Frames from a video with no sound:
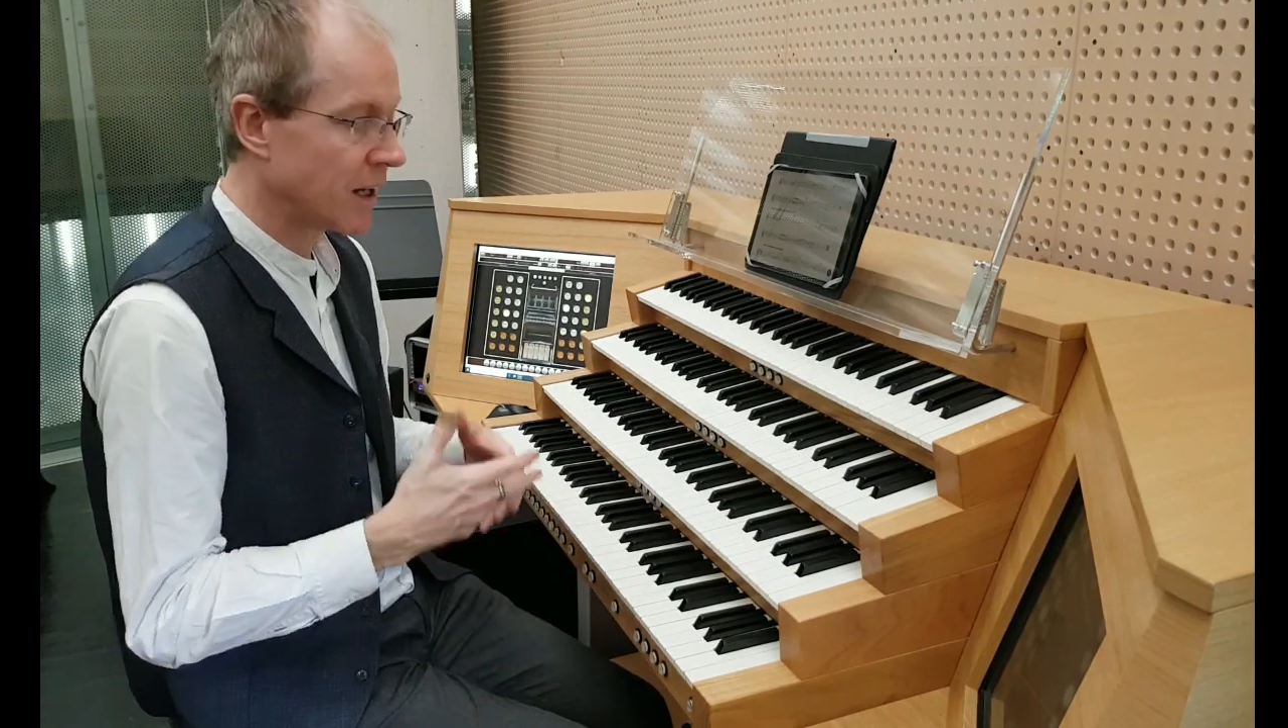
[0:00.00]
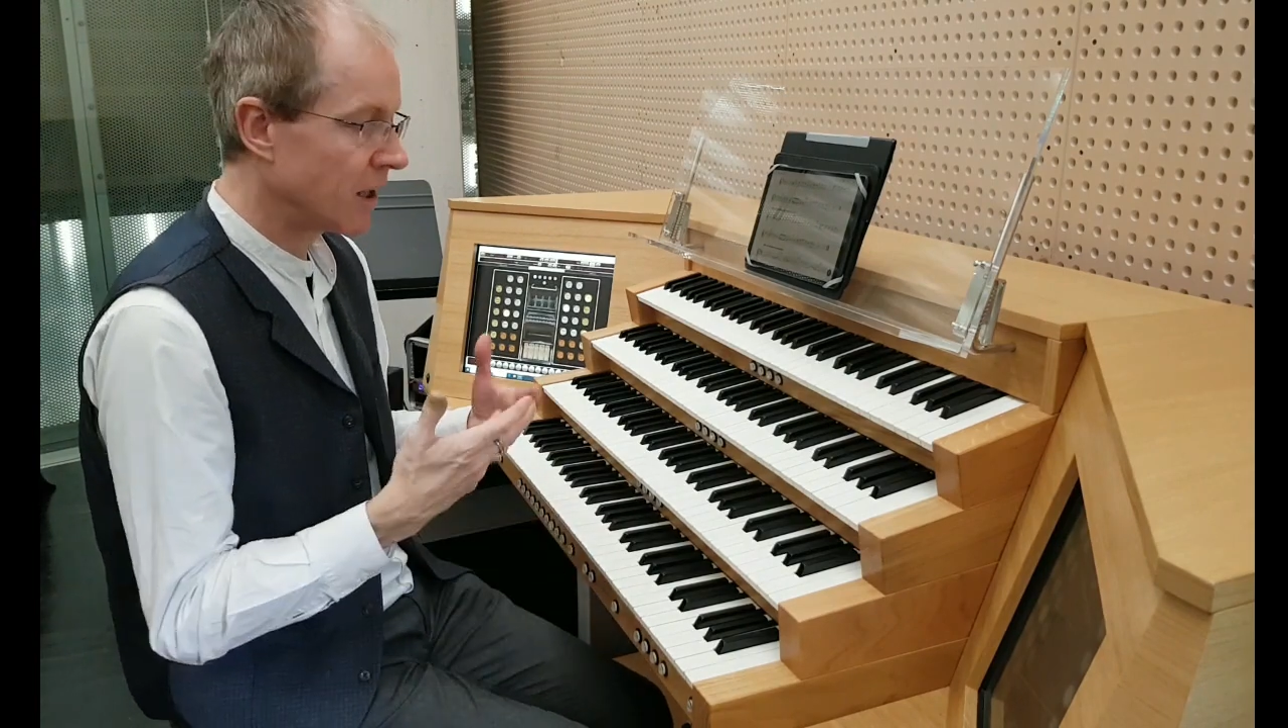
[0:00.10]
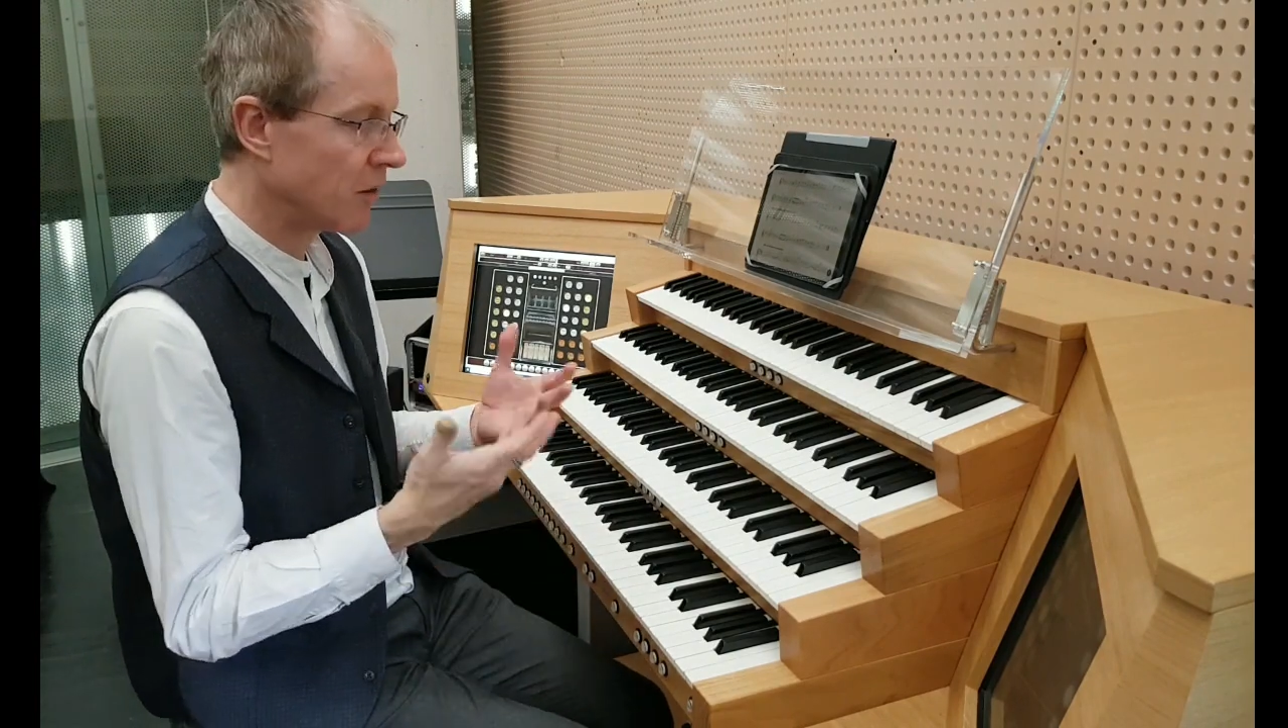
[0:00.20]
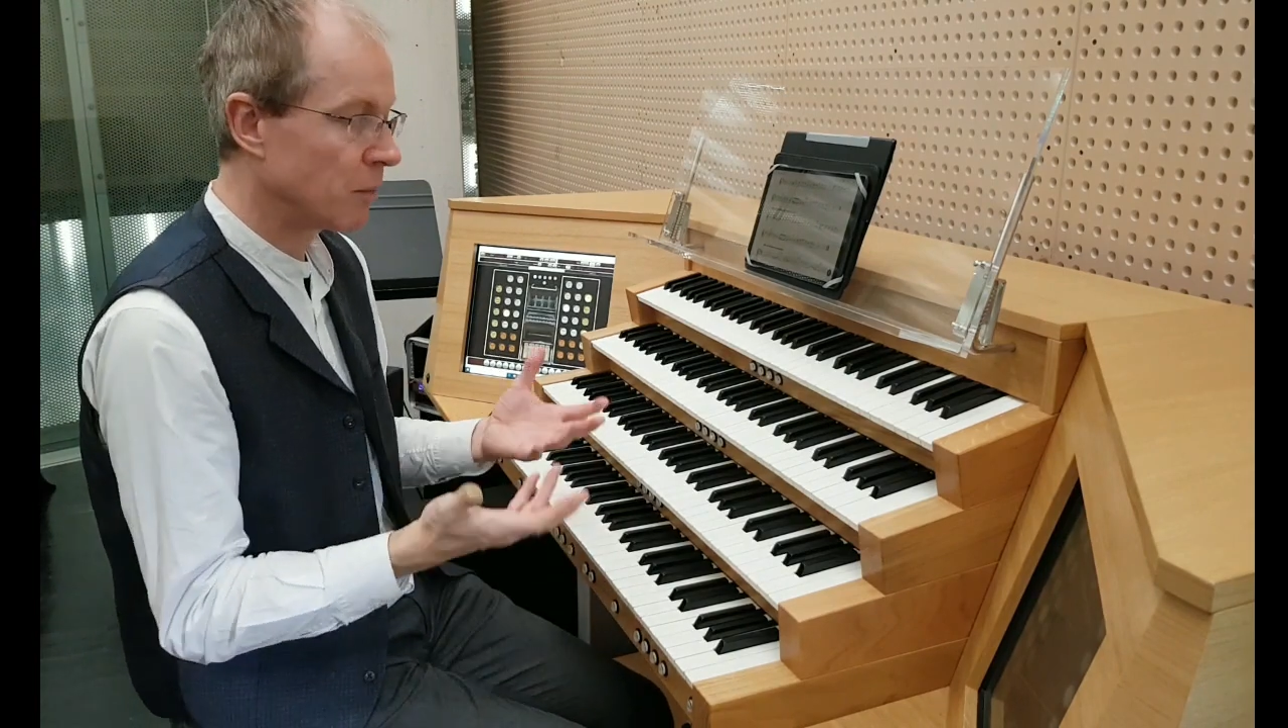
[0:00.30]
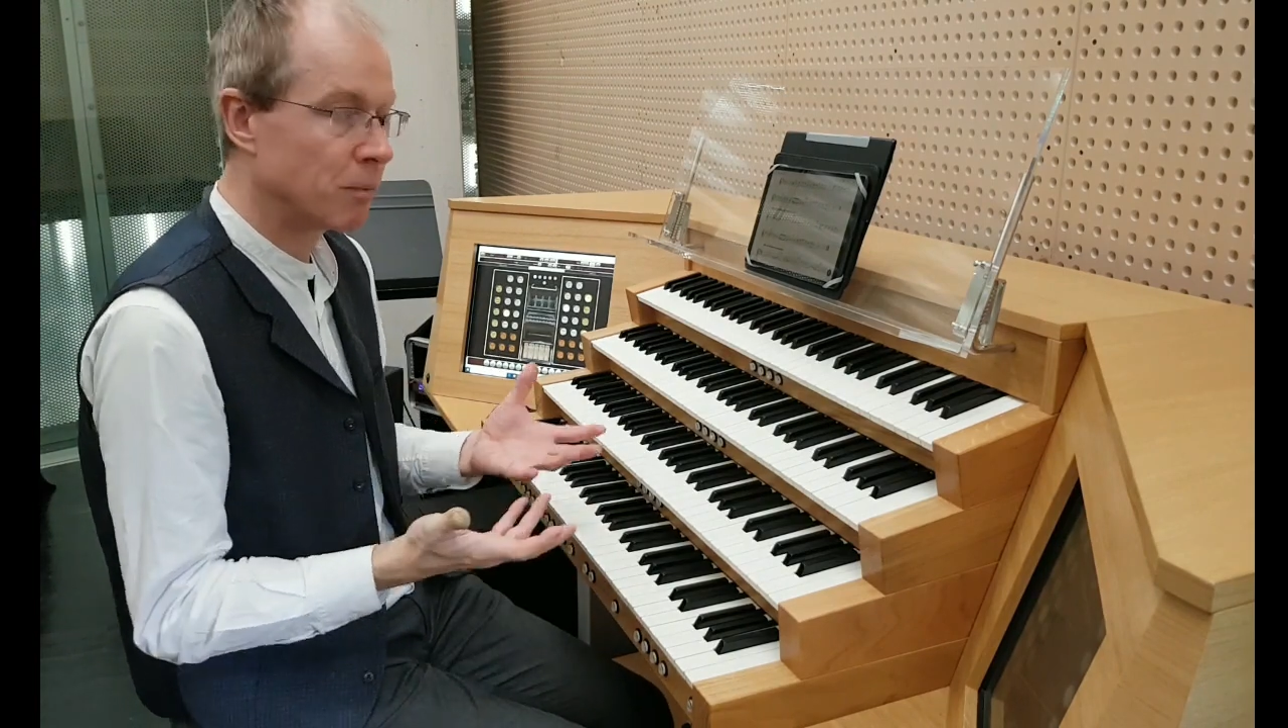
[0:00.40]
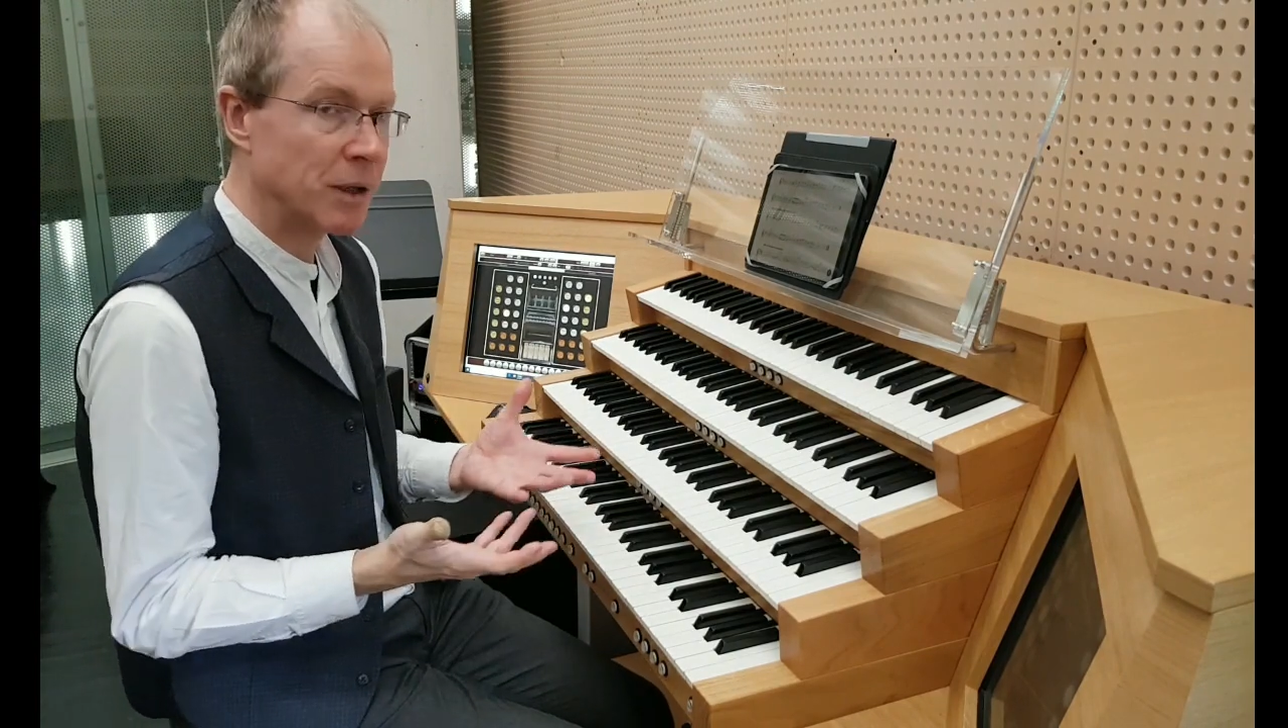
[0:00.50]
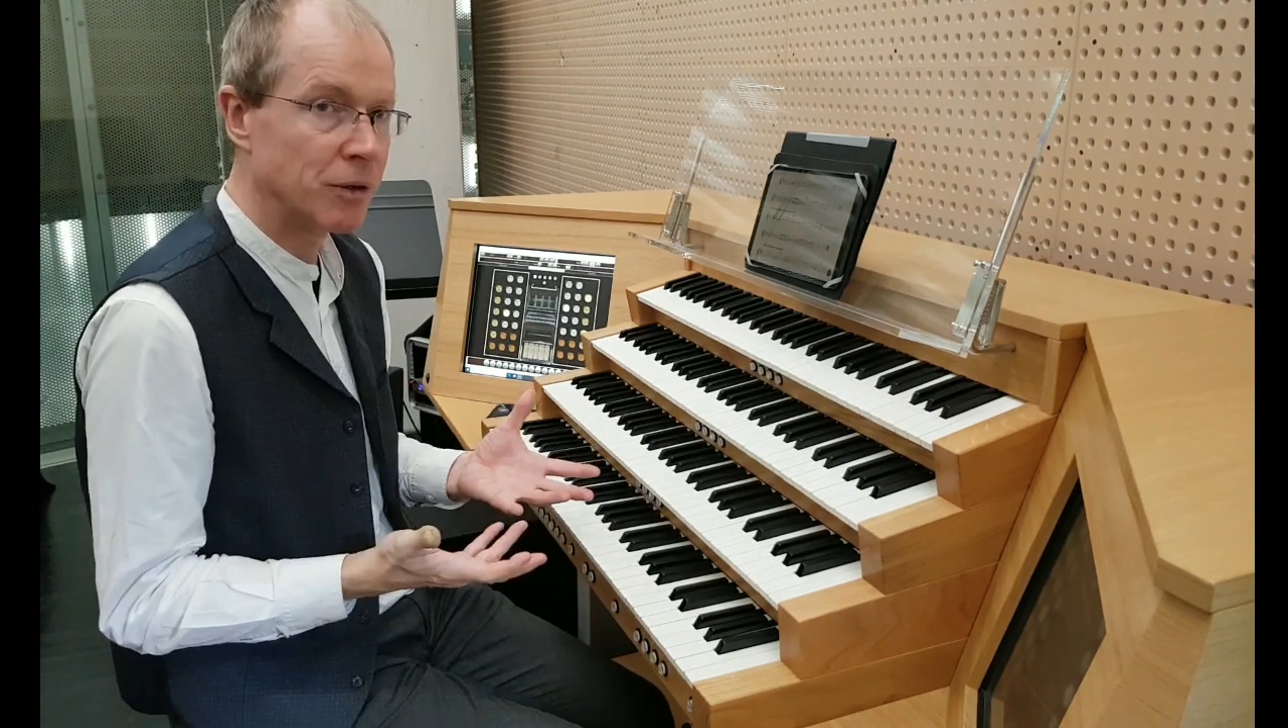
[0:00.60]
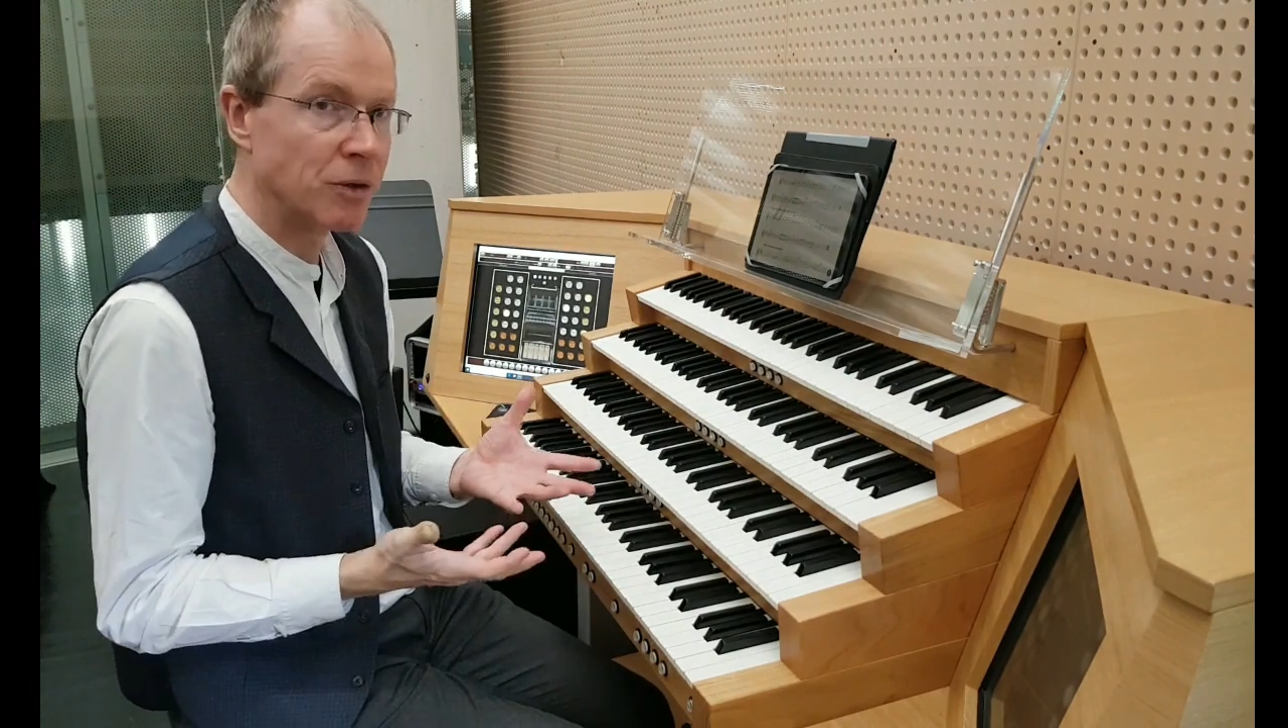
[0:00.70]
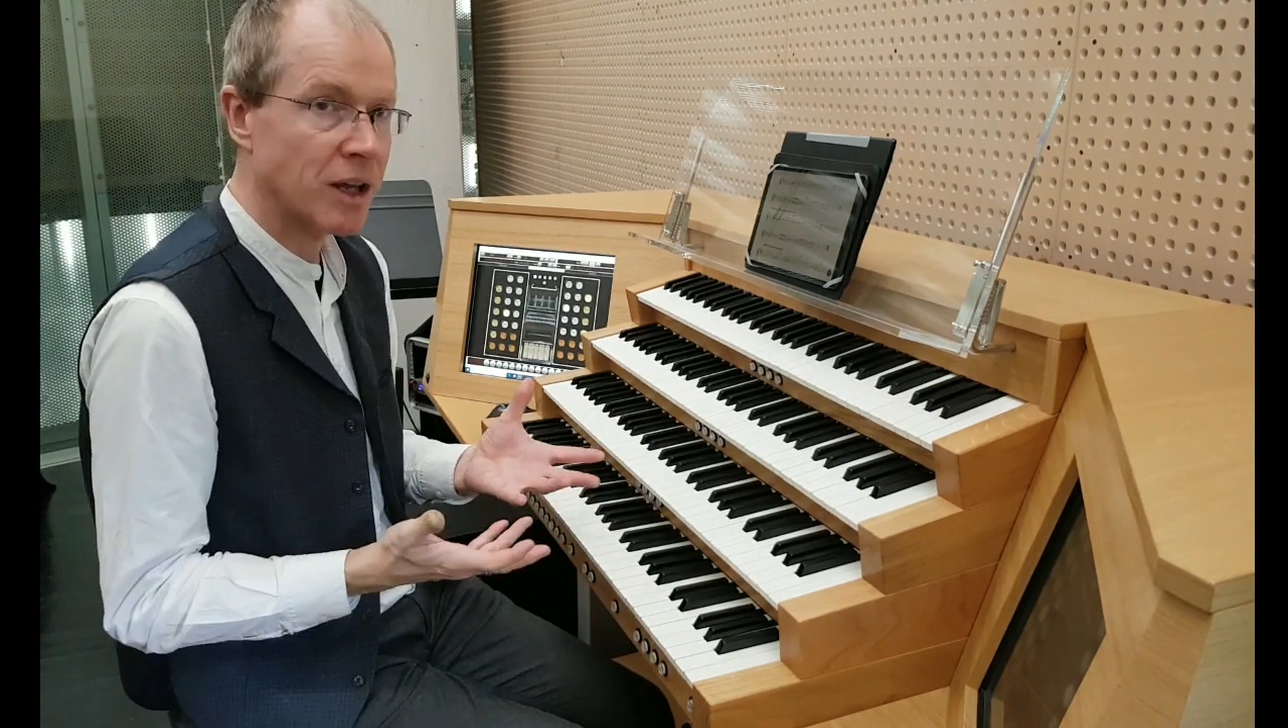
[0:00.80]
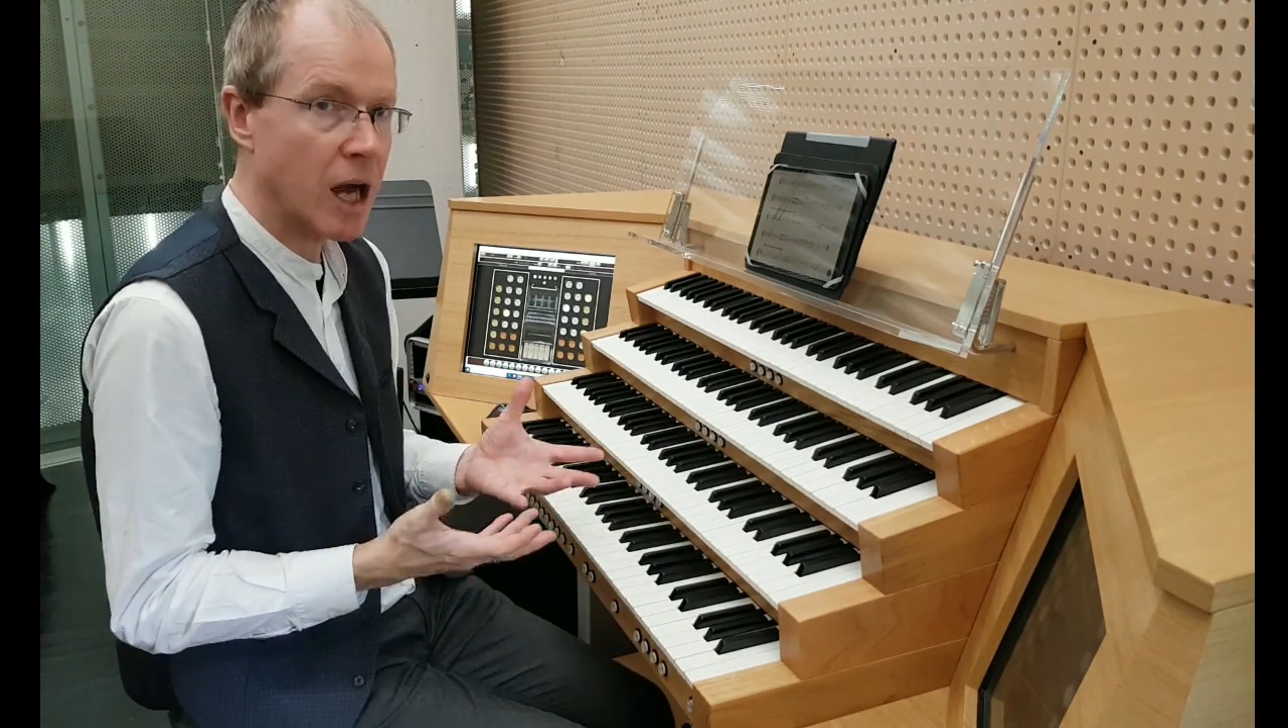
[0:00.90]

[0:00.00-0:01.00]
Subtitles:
is build